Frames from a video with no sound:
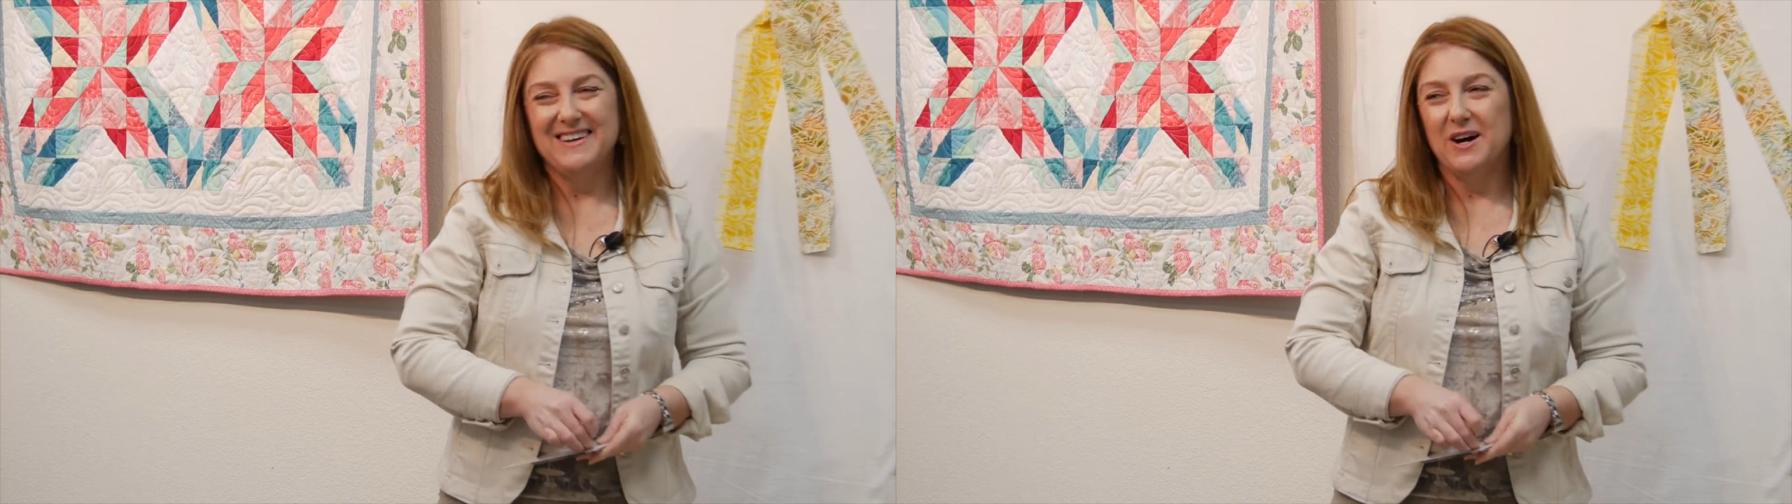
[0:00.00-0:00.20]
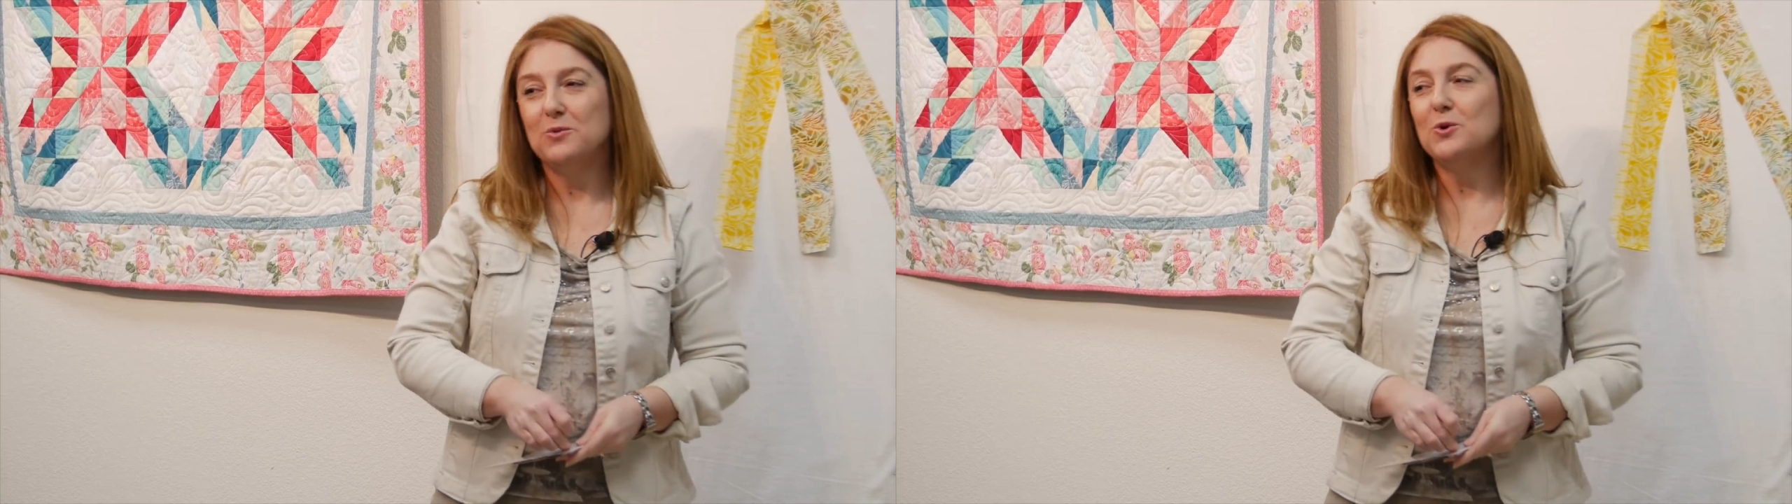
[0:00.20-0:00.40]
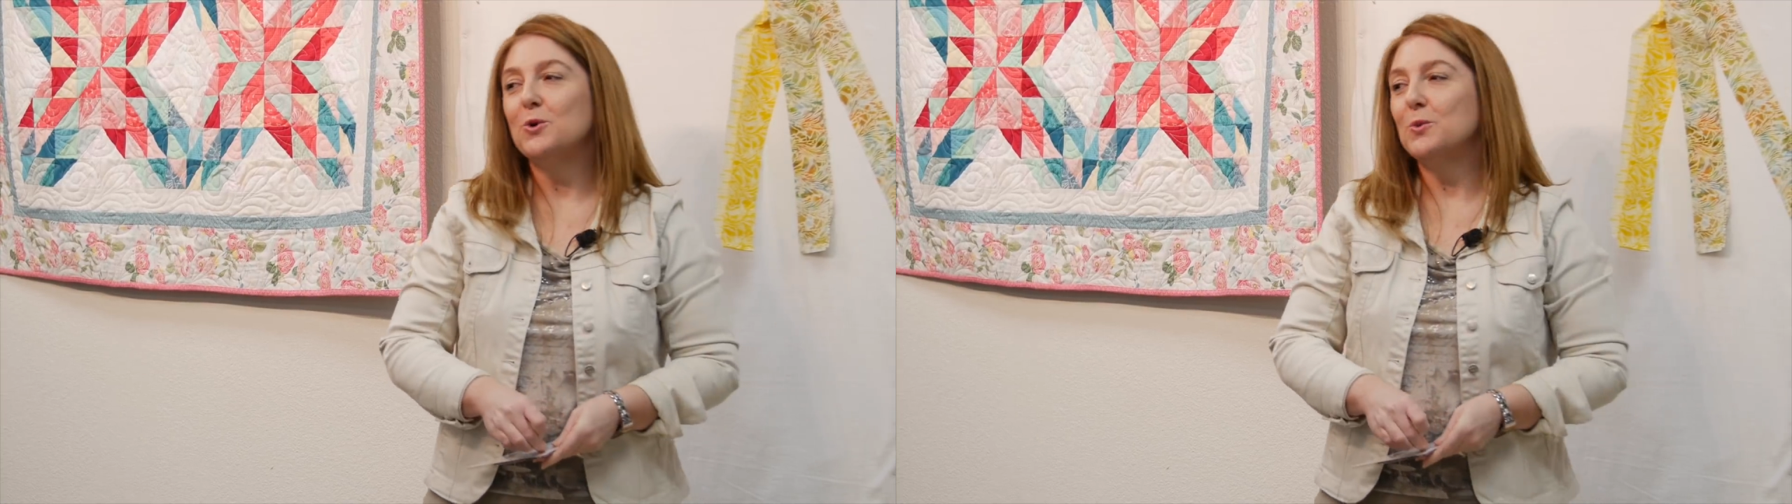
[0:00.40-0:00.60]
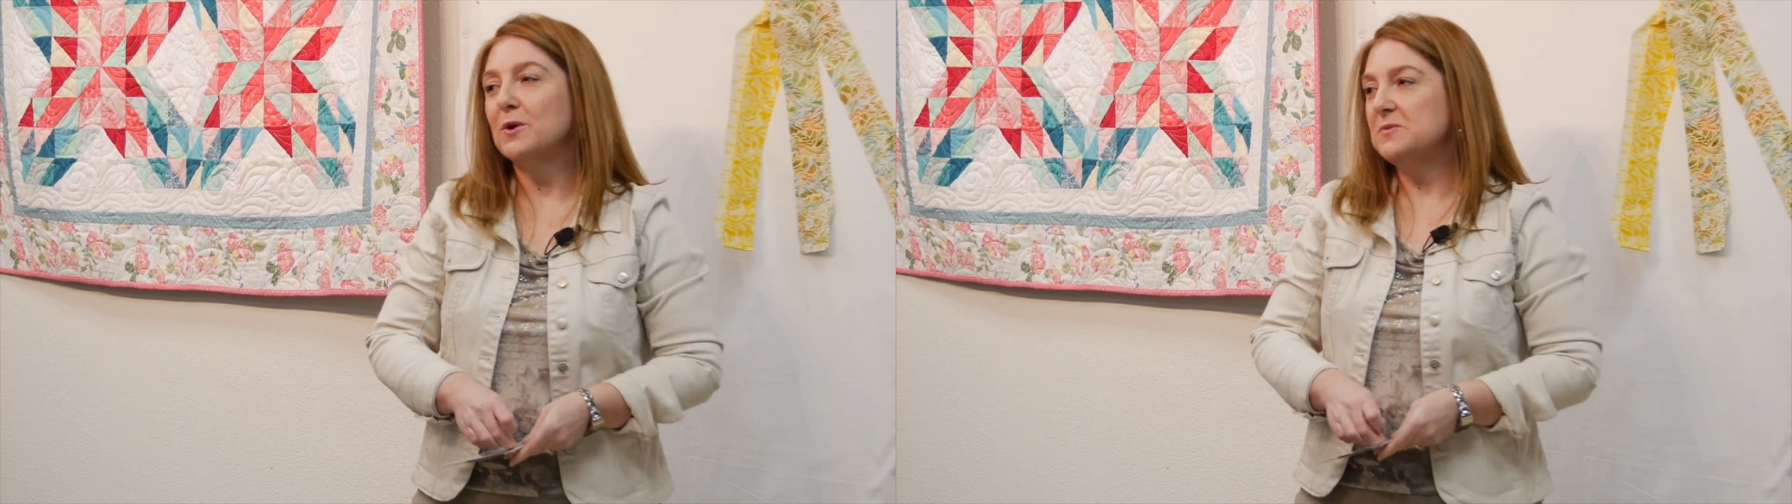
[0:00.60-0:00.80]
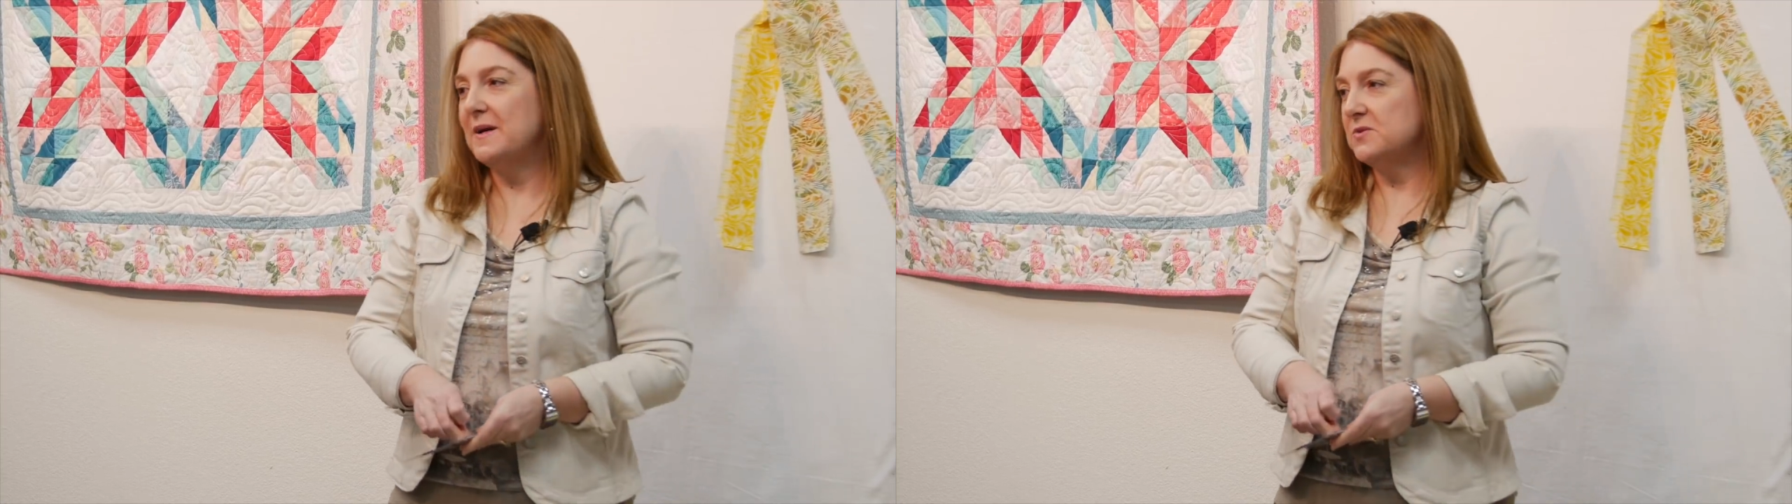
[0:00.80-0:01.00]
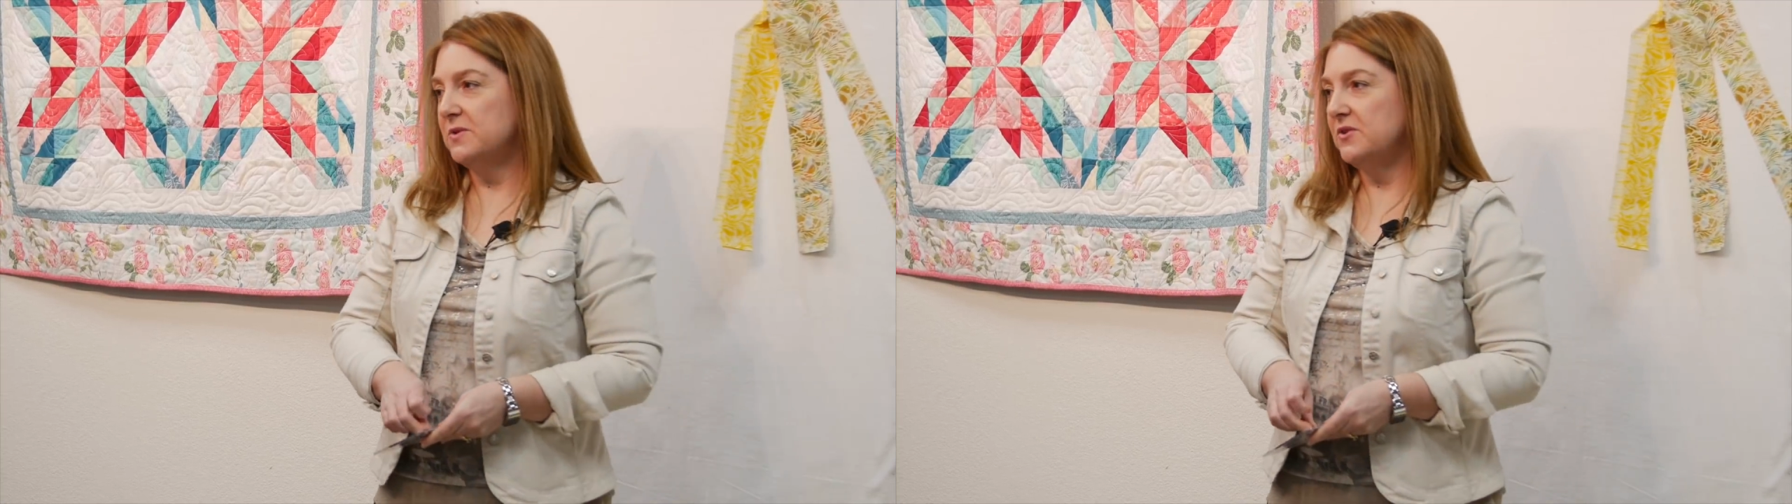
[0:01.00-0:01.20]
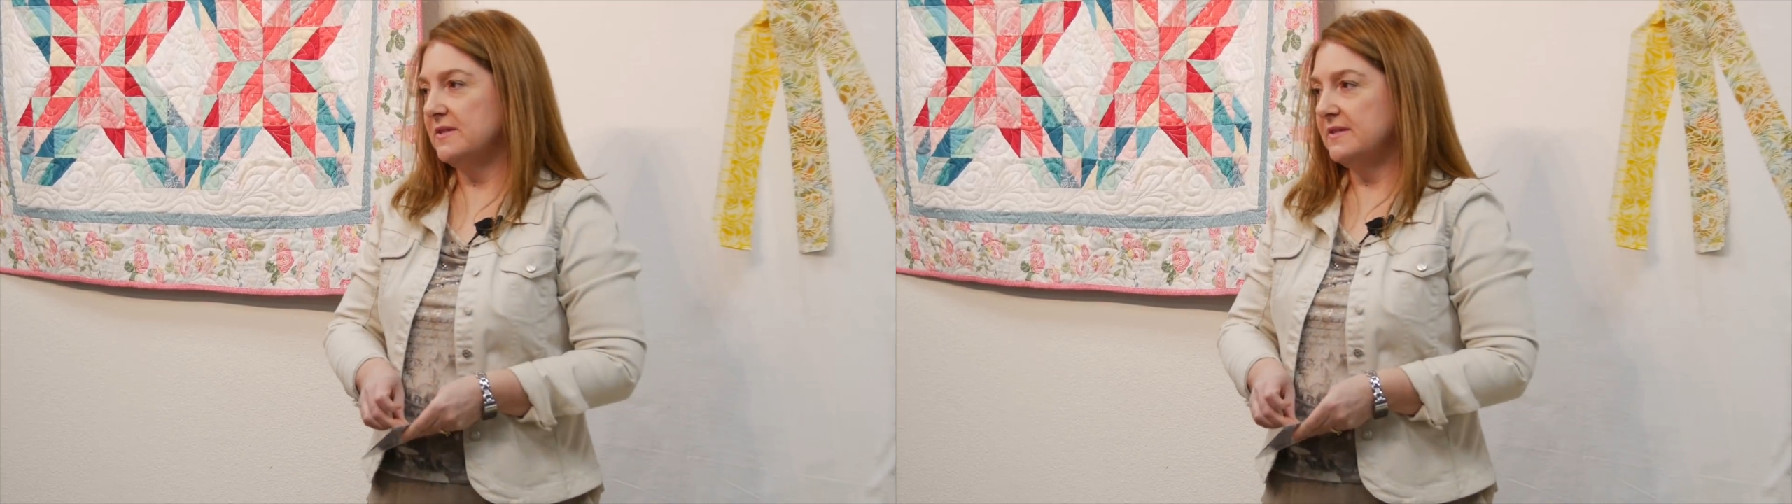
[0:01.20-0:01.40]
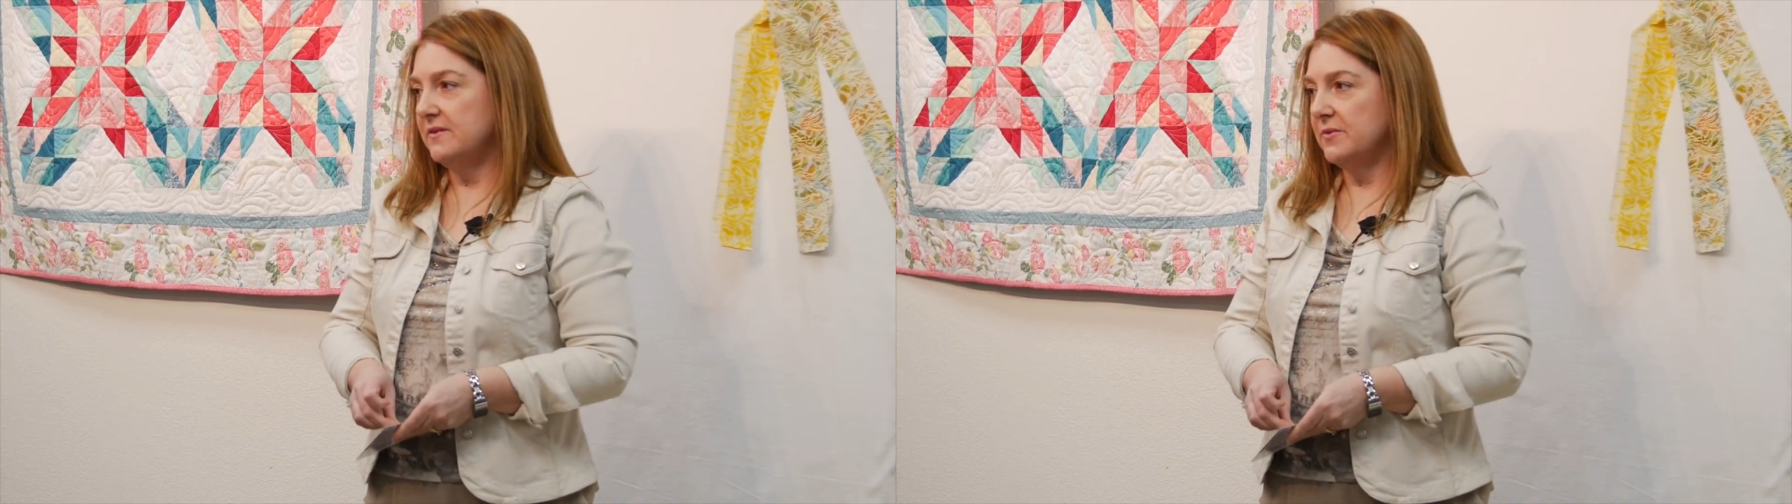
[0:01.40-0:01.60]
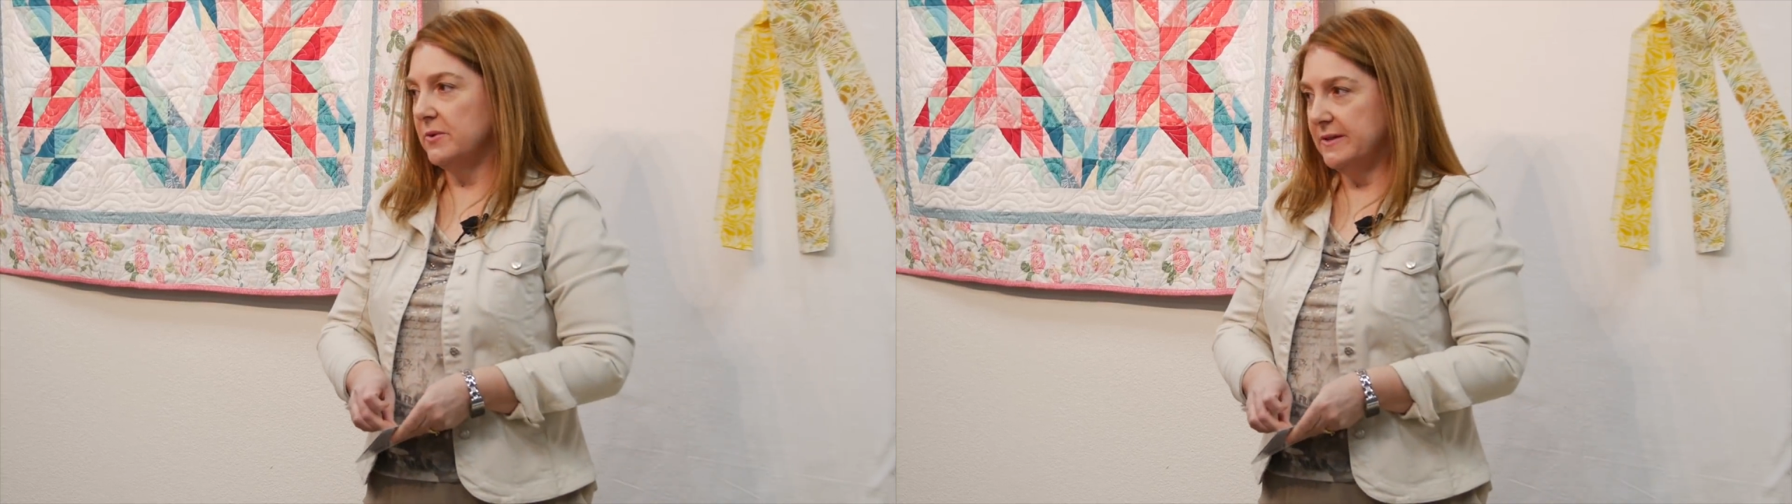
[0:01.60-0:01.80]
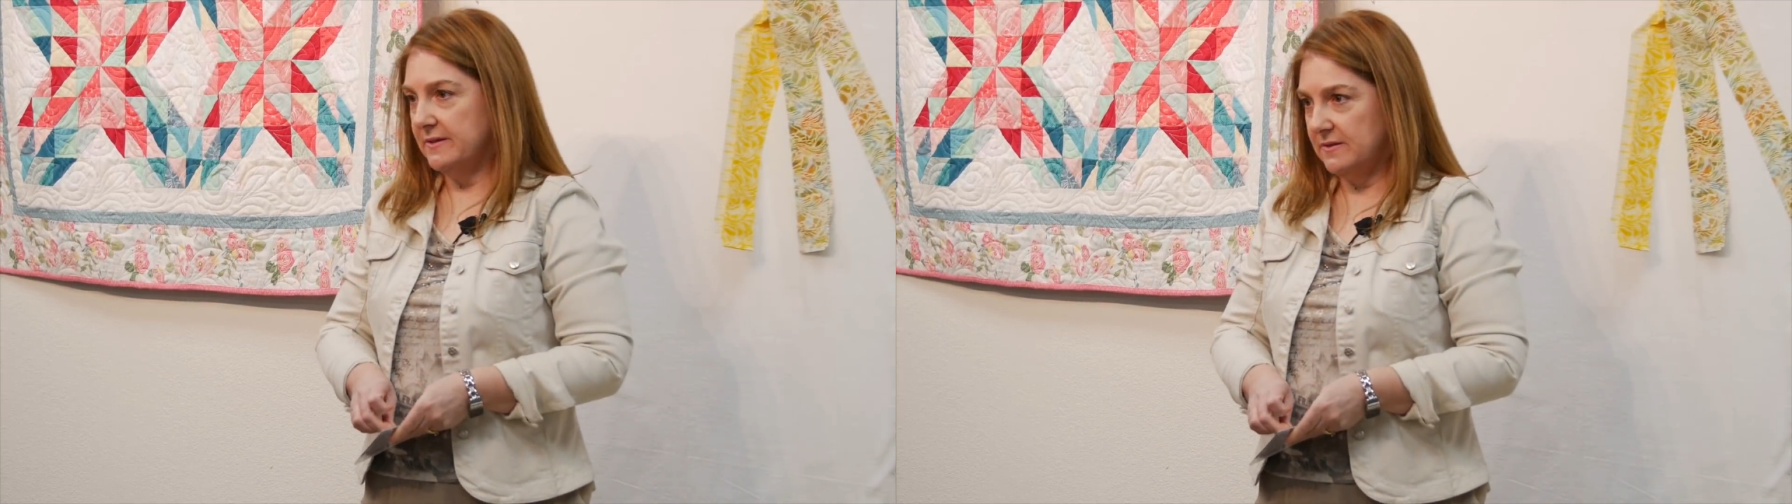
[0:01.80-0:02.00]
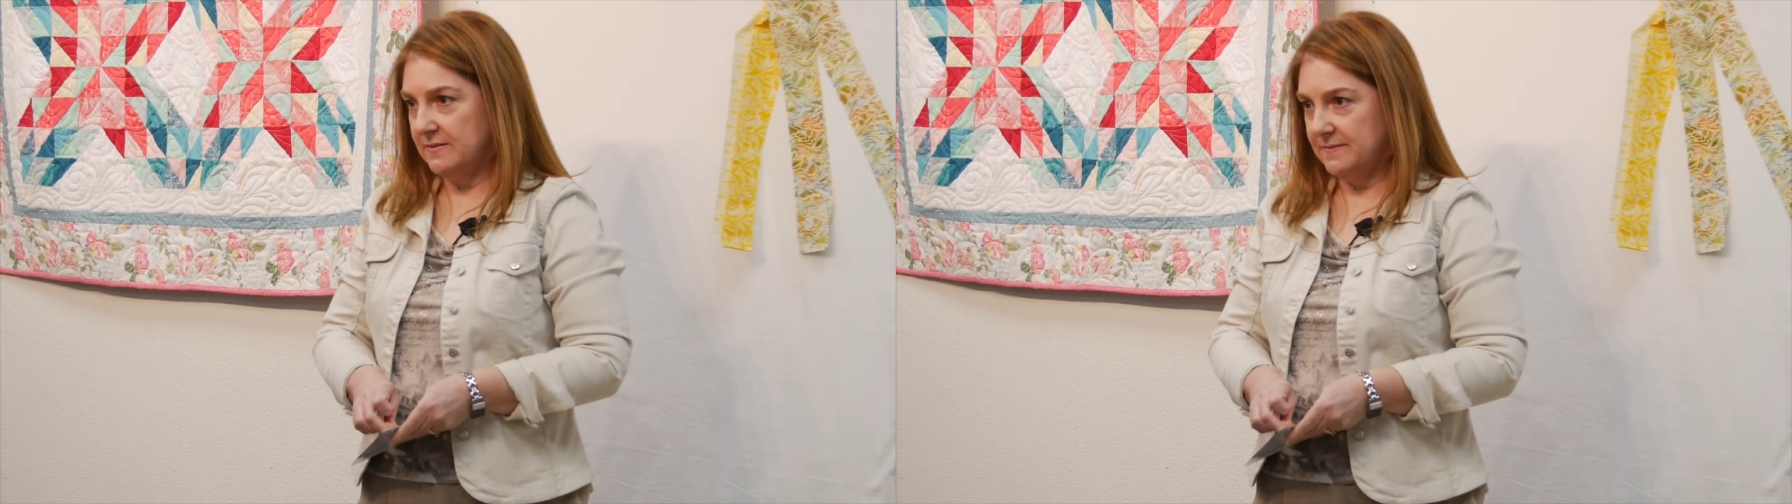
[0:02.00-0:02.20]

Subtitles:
a ruler works best when you can see through it.